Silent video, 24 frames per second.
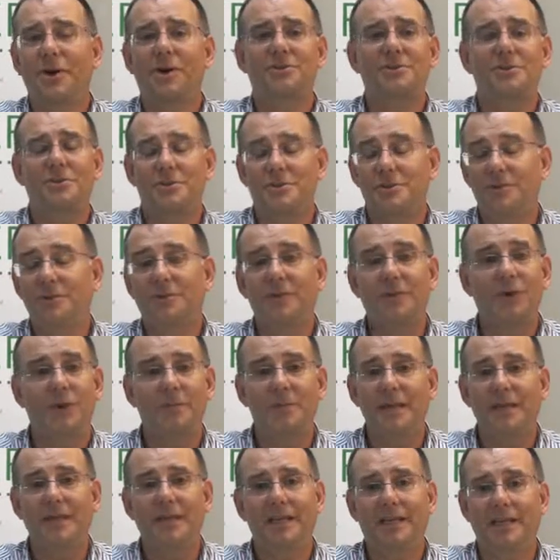all should do
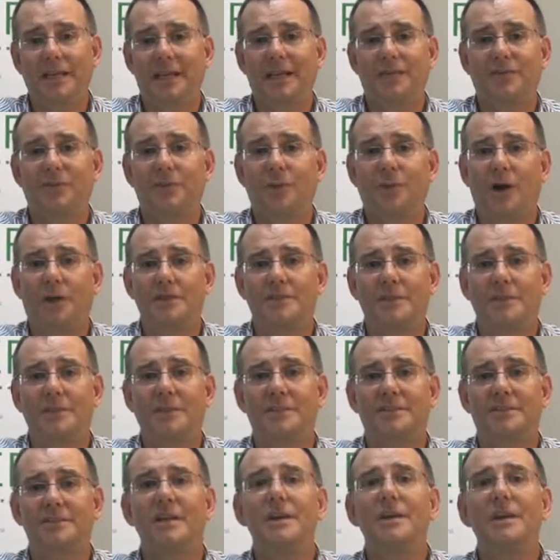immediately after watching
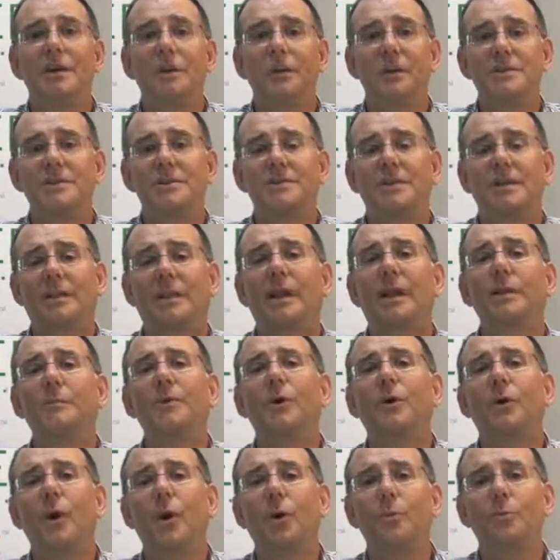this, which is claim
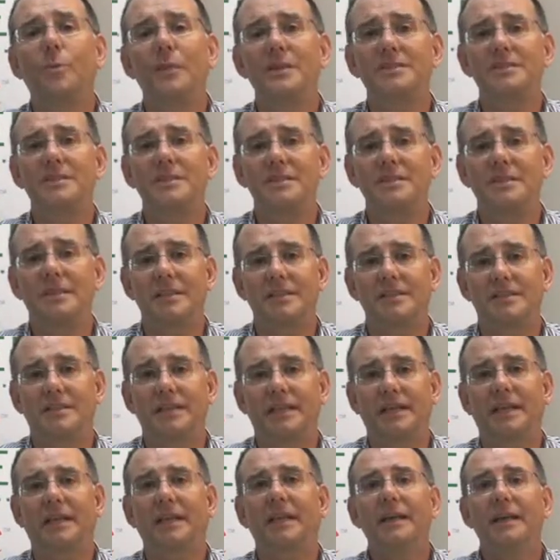your own business
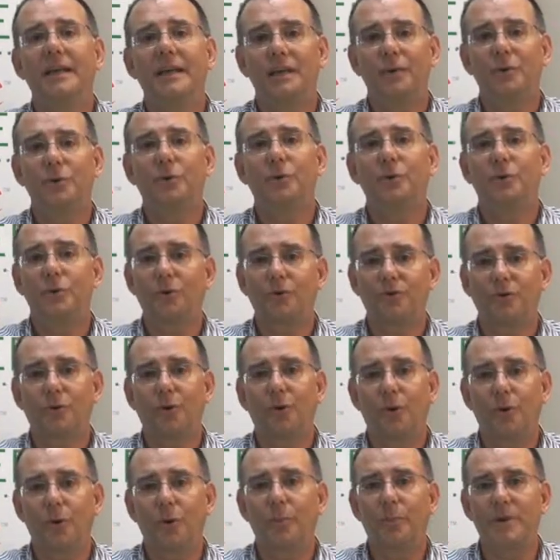listing in Google's
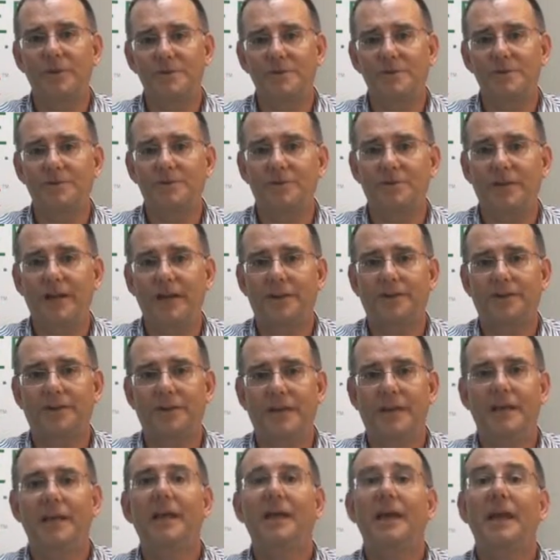local business
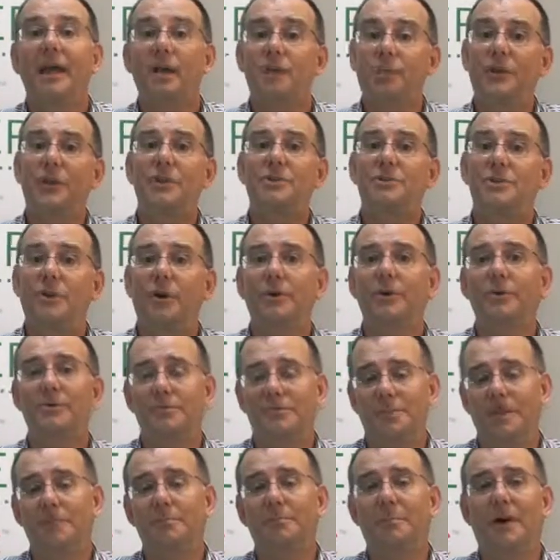directory. And we show you
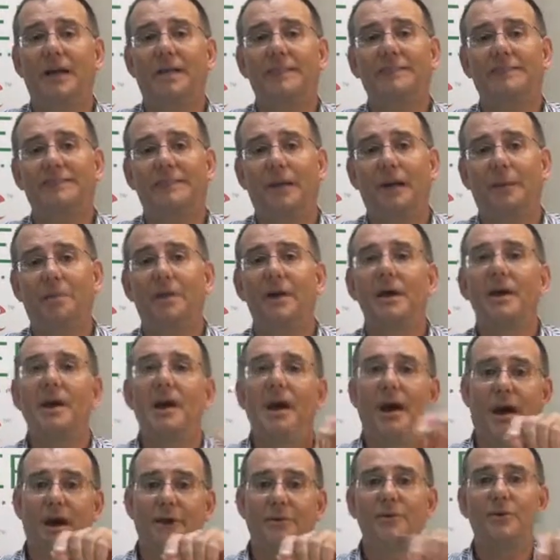step by step
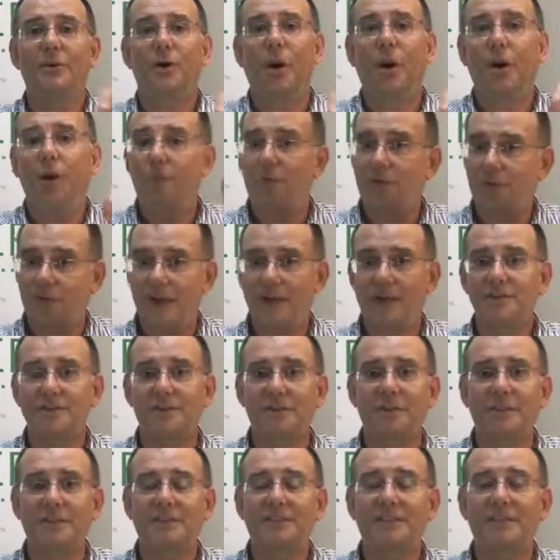how you go, find
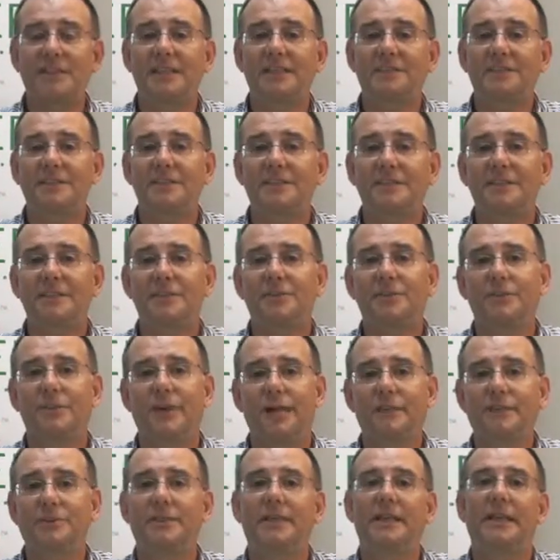your listing if it's in the
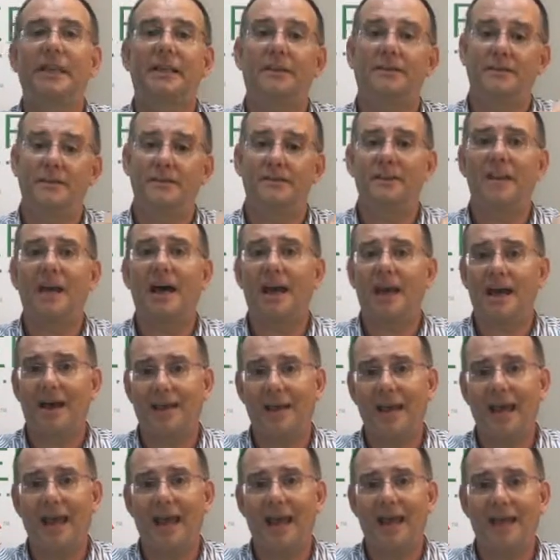directory, and if it's not, how
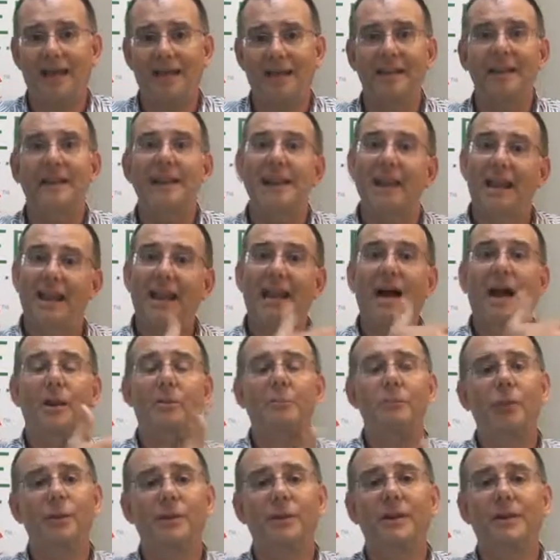to add it, and how
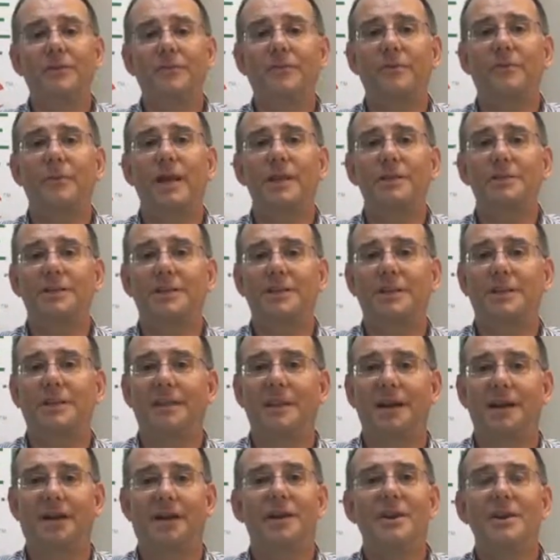to put in information in
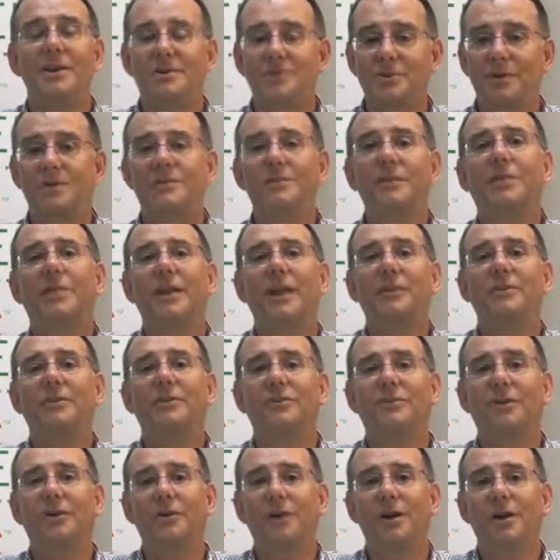there. So it's a great
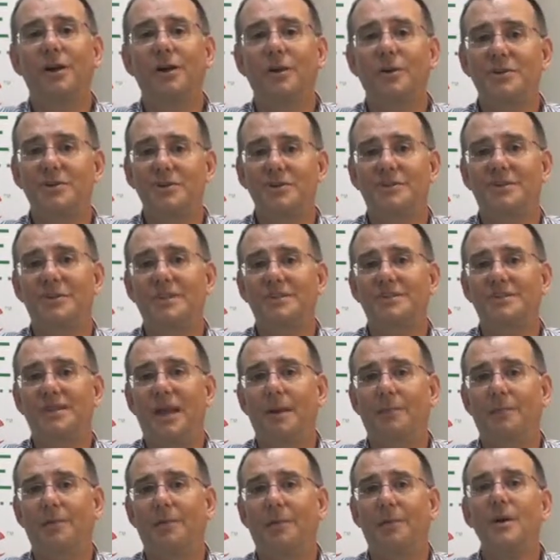tutorial, which is an
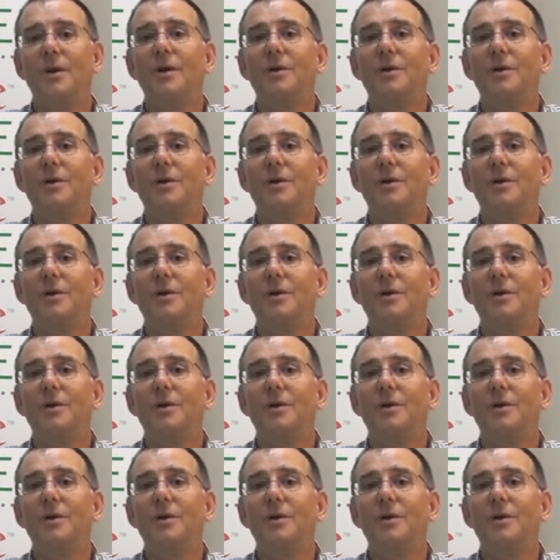example